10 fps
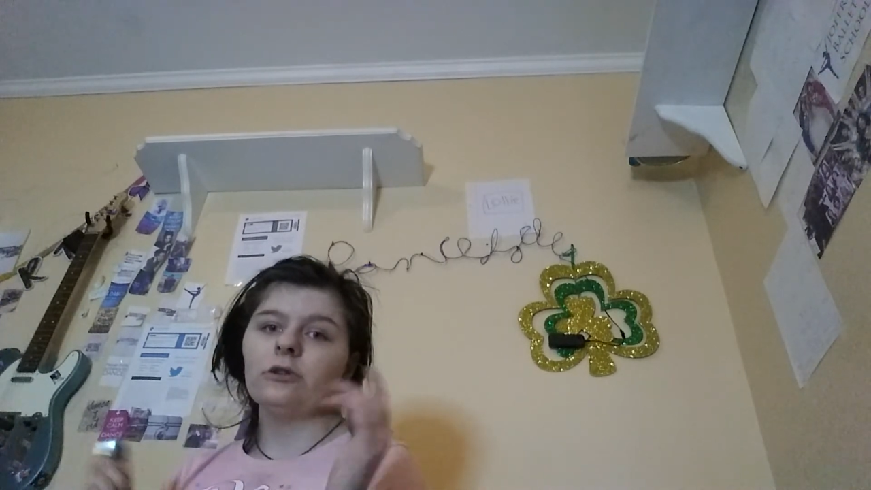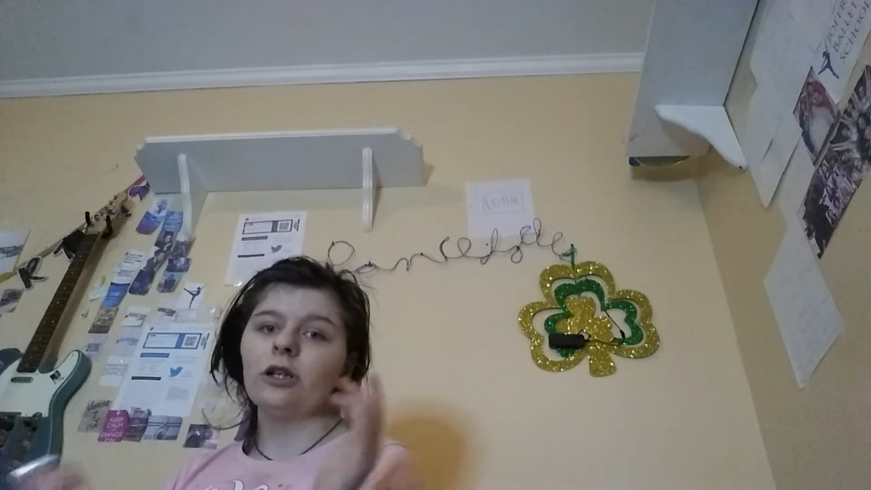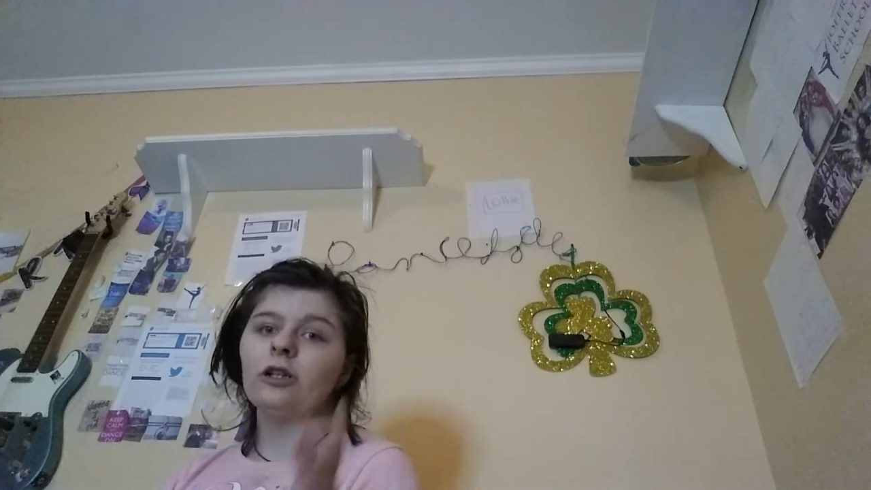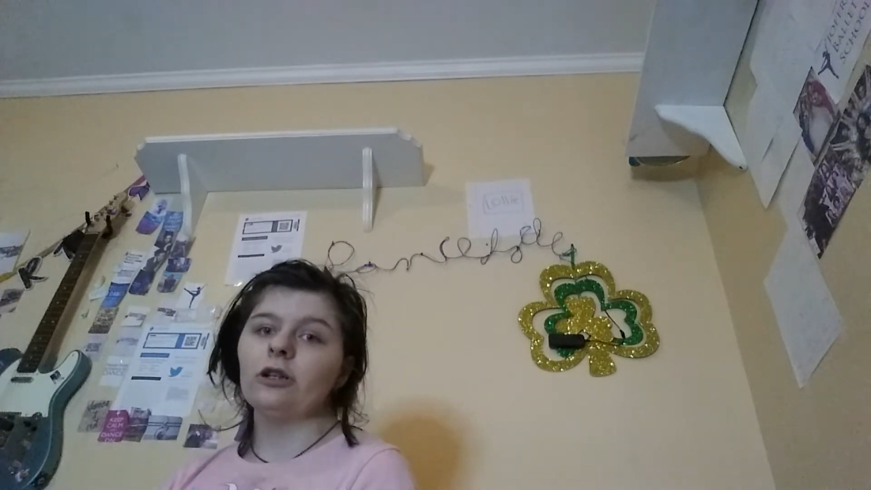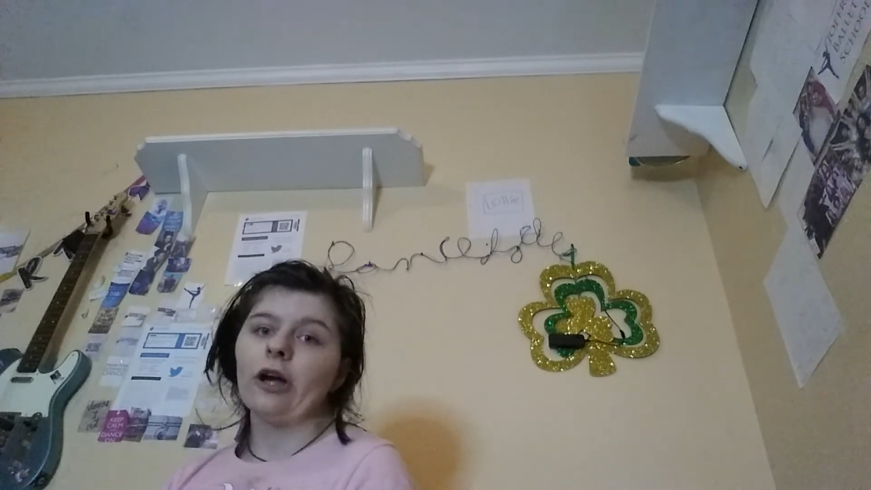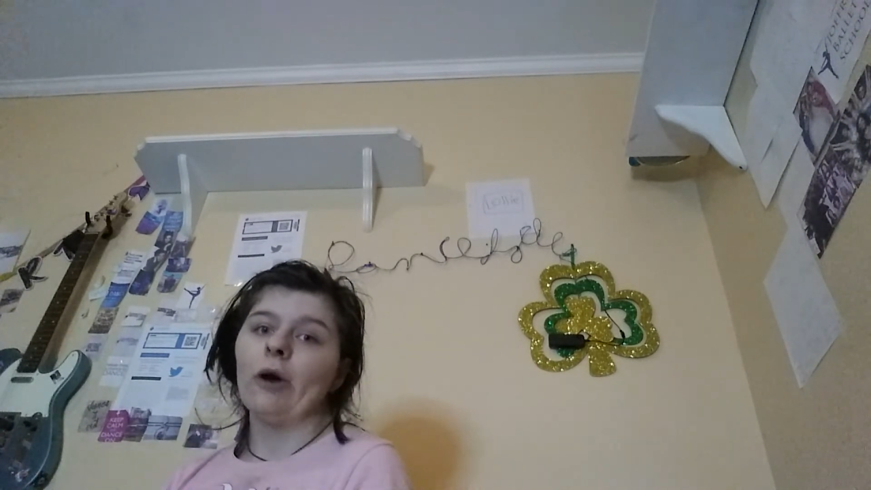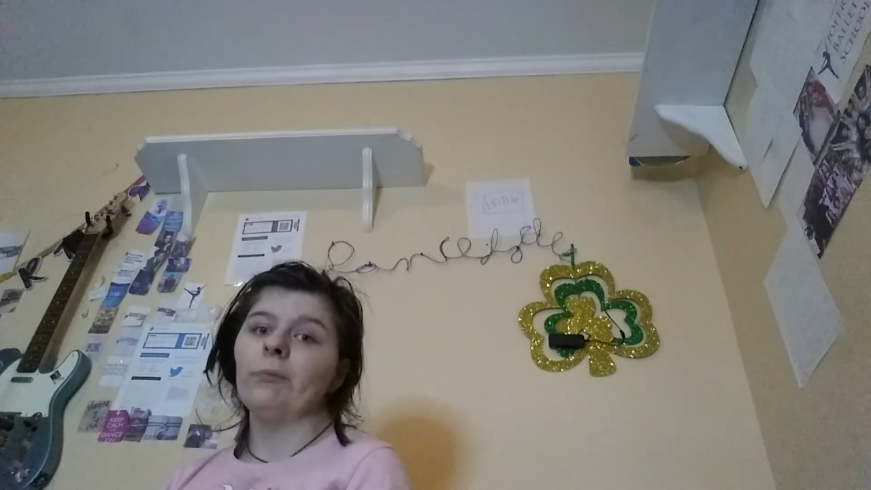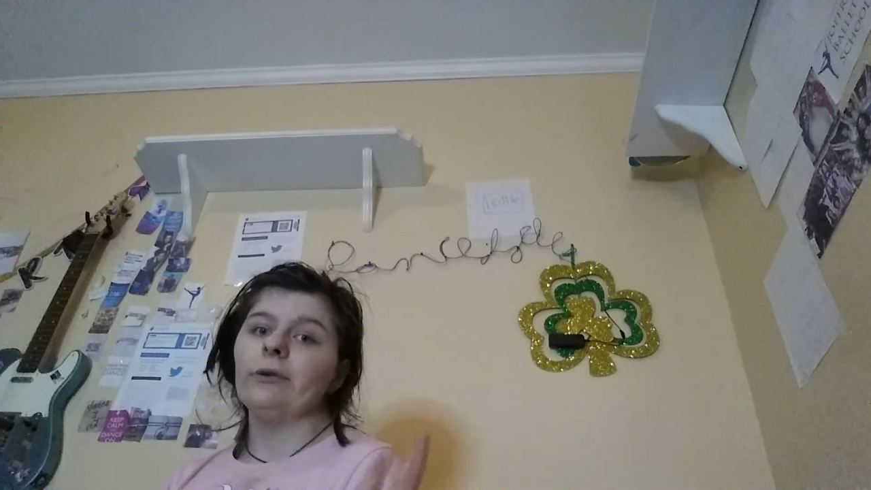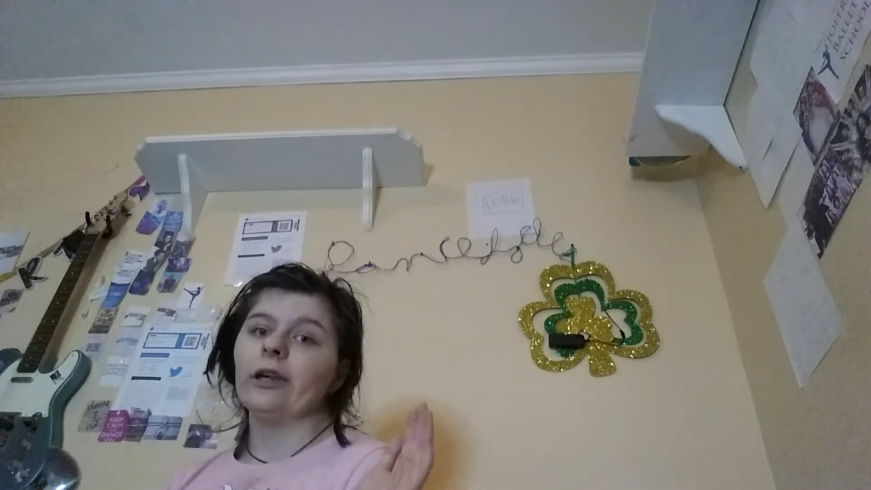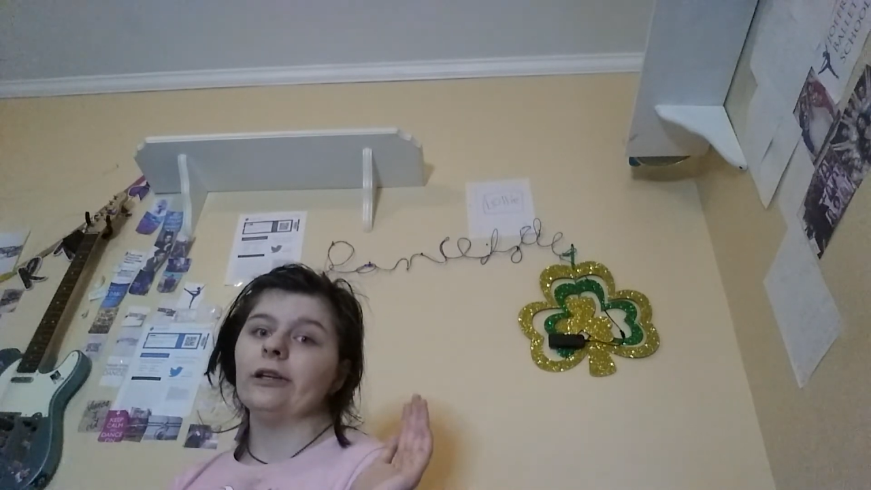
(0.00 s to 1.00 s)
gonna go
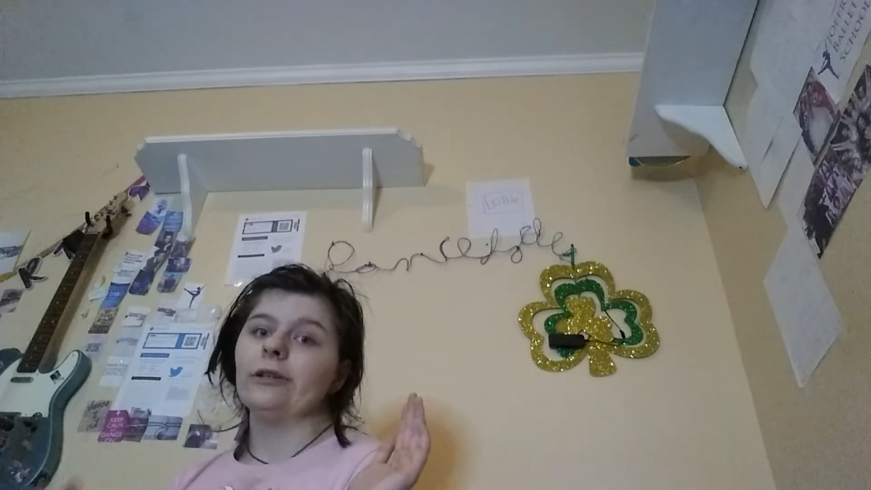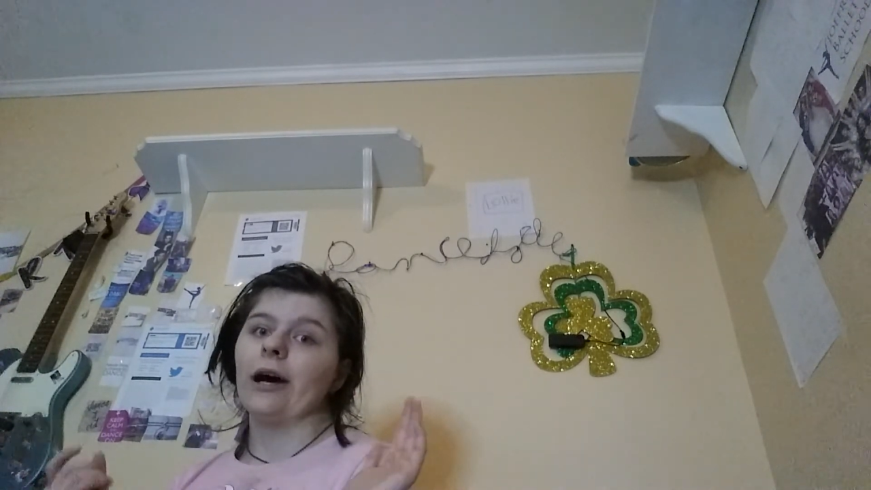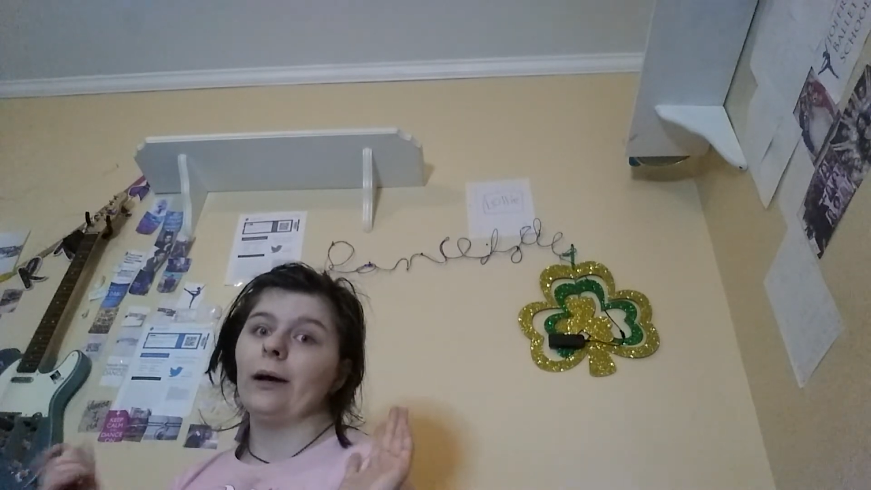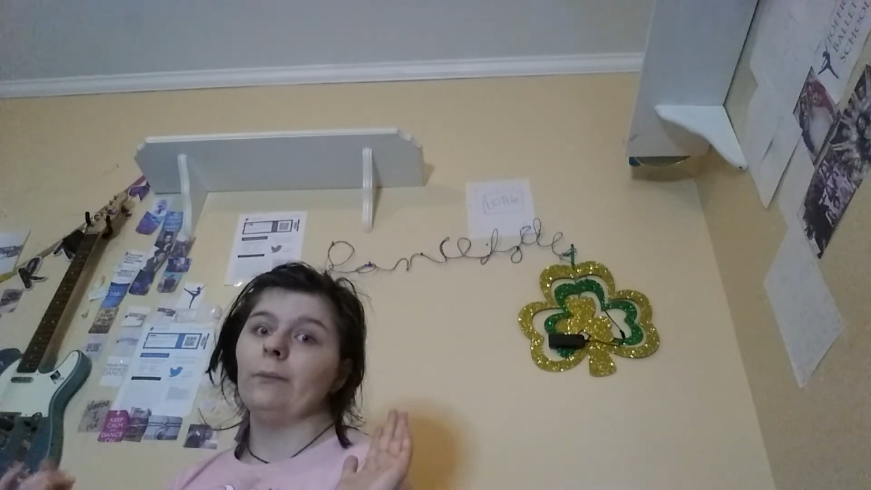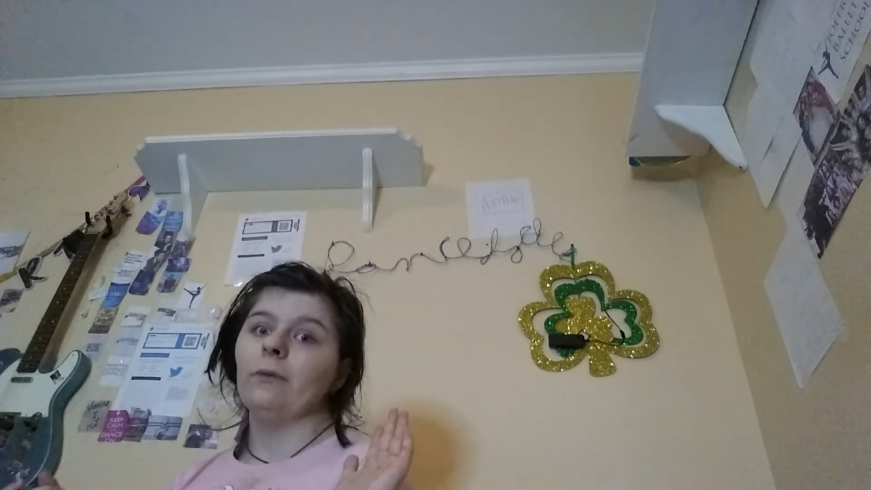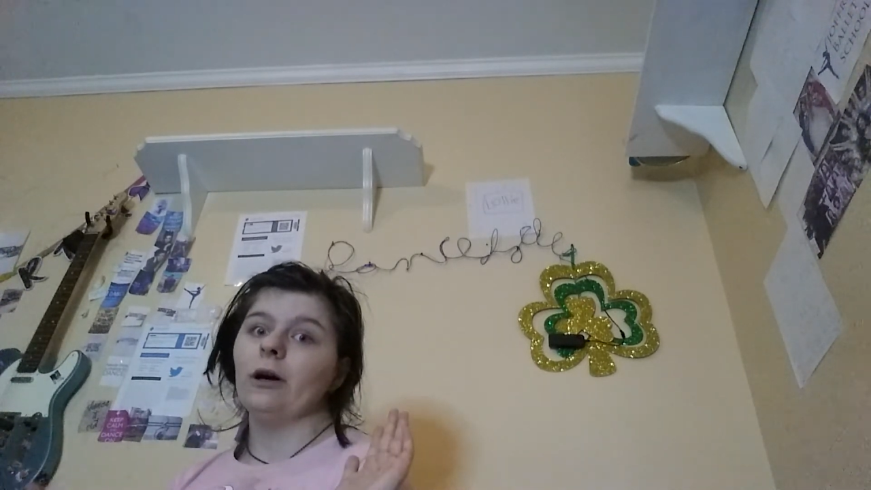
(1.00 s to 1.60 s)
because I'm